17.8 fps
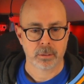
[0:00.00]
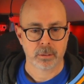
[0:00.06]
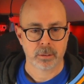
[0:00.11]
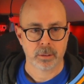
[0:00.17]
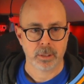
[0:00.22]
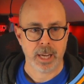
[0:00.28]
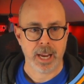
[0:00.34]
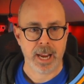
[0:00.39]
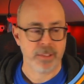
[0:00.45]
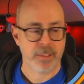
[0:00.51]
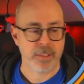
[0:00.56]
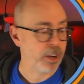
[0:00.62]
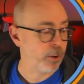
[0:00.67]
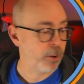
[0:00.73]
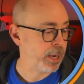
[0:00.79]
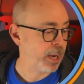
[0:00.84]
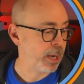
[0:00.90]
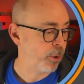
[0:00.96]
And there we
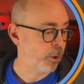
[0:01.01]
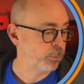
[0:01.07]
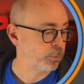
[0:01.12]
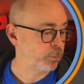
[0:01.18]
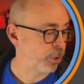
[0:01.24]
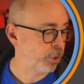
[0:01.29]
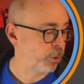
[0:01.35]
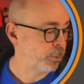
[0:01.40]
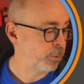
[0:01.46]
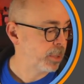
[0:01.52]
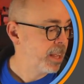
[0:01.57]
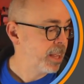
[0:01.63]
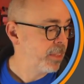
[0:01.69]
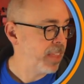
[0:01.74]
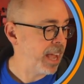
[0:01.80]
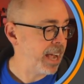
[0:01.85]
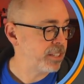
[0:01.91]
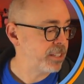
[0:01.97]
go. So
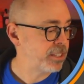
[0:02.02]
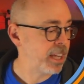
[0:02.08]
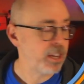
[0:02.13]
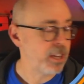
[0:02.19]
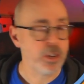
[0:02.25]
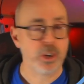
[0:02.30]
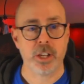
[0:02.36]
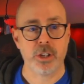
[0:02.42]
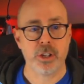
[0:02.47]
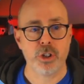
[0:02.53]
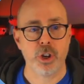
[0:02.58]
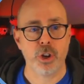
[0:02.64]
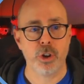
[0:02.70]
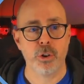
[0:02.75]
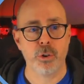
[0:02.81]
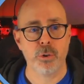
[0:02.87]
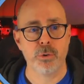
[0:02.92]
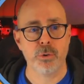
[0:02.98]
that's how you can
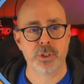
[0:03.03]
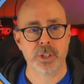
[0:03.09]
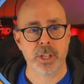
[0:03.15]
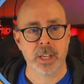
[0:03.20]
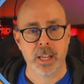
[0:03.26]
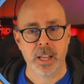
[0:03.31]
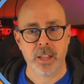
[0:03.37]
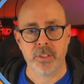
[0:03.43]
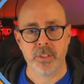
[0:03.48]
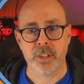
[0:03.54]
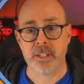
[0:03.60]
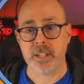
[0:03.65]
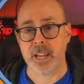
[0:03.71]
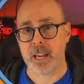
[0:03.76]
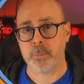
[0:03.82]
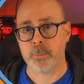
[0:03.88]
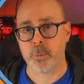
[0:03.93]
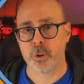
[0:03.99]
use the
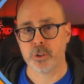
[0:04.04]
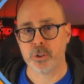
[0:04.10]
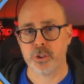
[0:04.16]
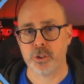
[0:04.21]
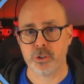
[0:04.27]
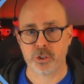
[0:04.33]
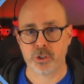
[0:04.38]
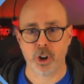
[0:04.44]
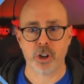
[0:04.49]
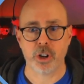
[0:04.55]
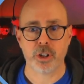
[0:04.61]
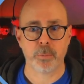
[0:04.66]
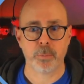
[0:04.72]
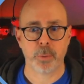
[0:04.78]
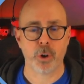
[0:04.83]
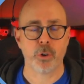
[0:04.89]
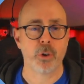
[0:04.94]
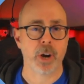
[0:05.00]
table to start to
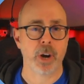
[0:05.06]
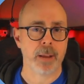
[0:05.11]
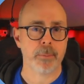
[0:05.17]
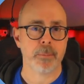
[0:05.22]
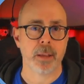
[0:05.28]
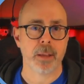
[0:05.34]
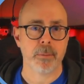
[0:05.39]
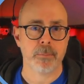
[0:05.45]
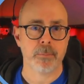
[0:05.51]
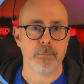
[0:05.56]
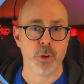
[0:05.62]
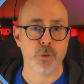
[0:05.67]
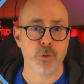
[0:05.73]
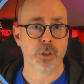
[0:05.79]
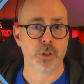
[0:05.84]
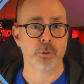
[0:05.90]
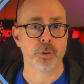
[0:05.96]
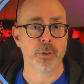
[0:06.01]
program
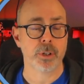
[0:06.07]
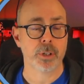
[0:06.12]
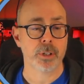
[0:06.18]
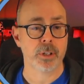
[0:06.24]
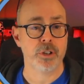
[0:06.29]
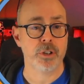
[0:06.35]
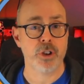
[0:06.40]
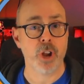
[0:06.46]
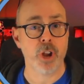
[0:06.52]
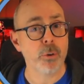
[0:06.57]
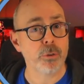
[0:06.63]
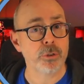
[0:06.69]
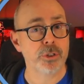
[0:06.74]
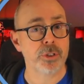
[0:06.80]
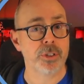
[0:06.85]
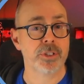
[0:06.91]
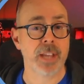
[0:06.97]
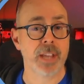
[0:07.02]
musical notes,
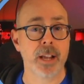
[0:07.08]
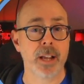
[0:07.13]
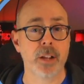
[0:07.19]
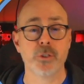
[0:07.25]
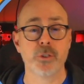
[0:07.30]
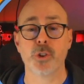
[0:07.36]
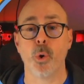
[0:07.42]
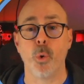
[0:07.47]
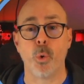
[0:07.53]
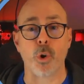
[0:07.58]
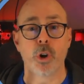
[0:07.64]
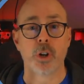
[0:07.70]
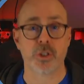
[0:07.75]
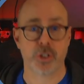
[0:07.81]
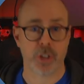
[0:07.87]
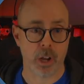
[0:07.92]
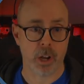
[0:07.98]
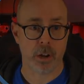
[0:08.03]
sounds, or
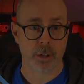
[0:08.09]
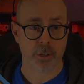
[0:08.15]
songs.